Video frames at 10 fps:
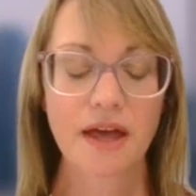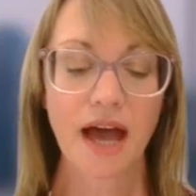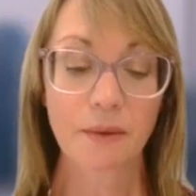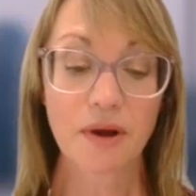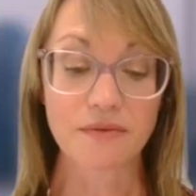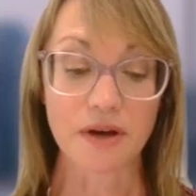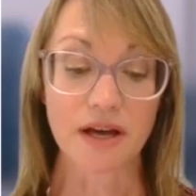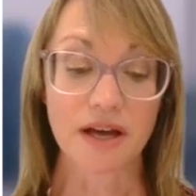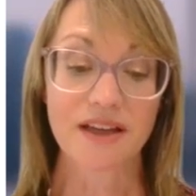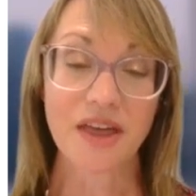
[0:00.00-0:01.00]
However,
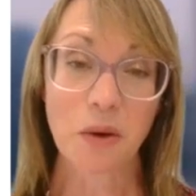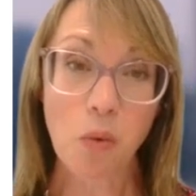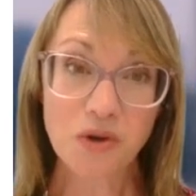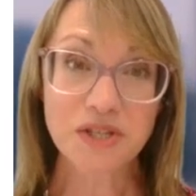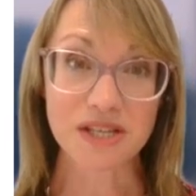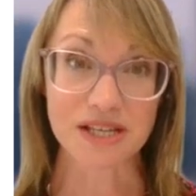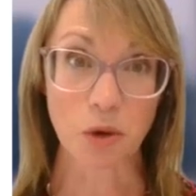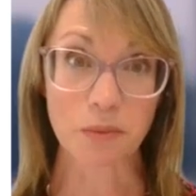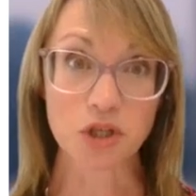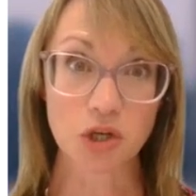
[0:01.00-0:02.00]
there was this
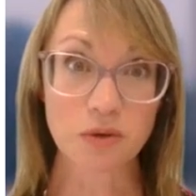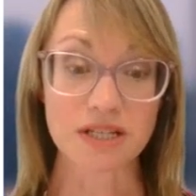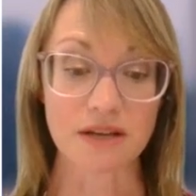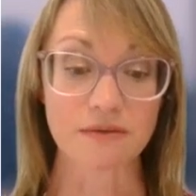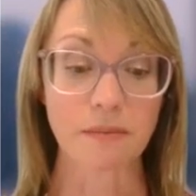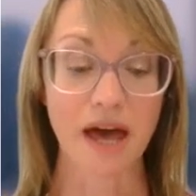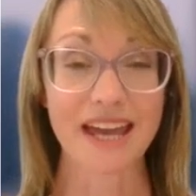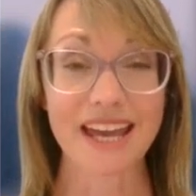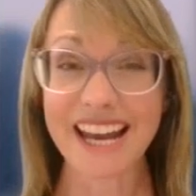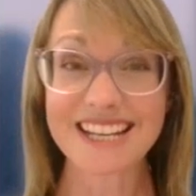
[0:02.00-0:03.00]
opportunity for
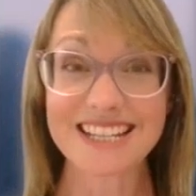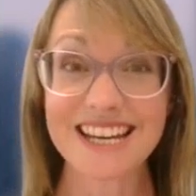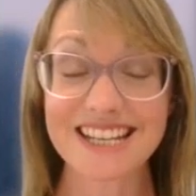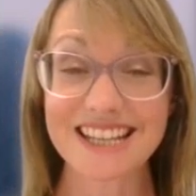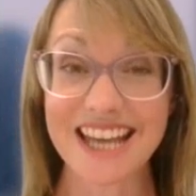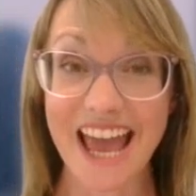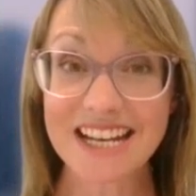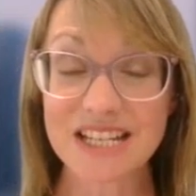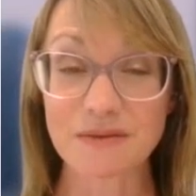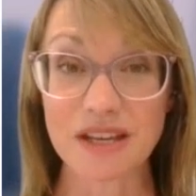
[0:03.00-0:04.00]
pay, and indeed at the
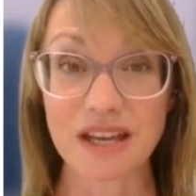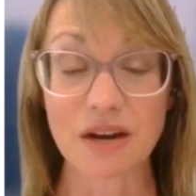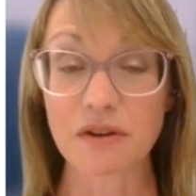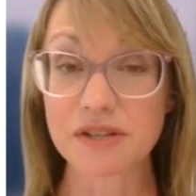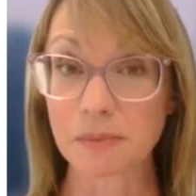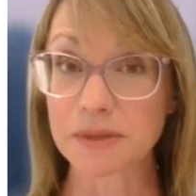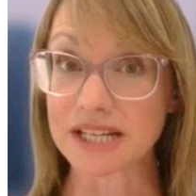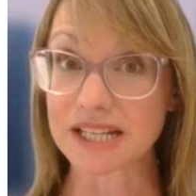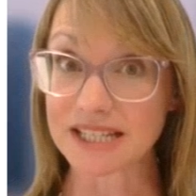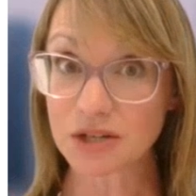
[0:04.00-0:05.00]
end of the year, if
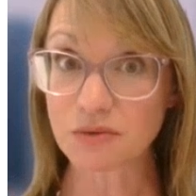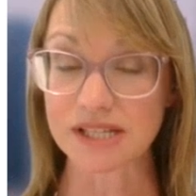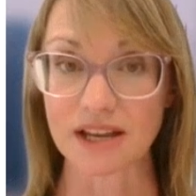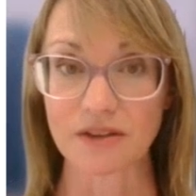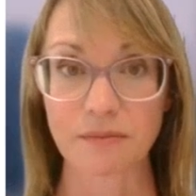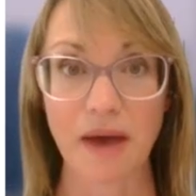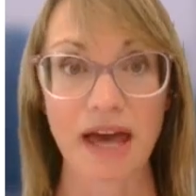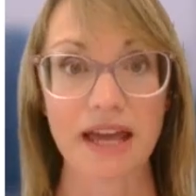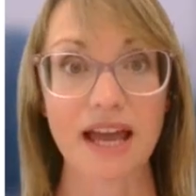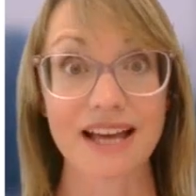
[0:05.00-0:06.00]
somebody did receive
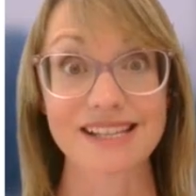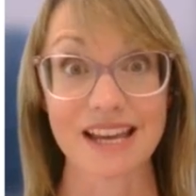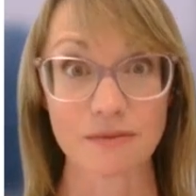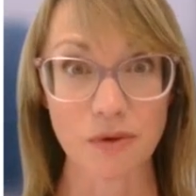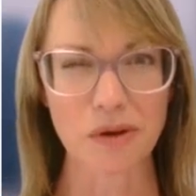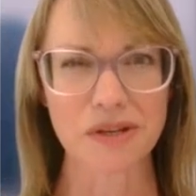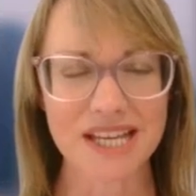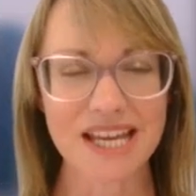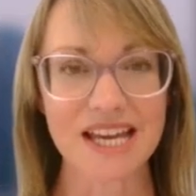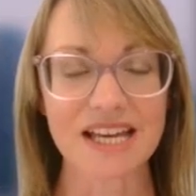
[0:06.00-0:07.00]
pay as a
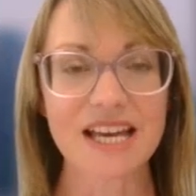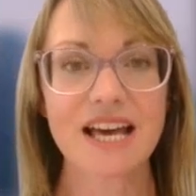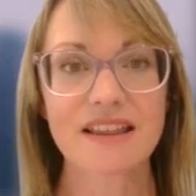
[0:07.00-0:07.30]
volunteer,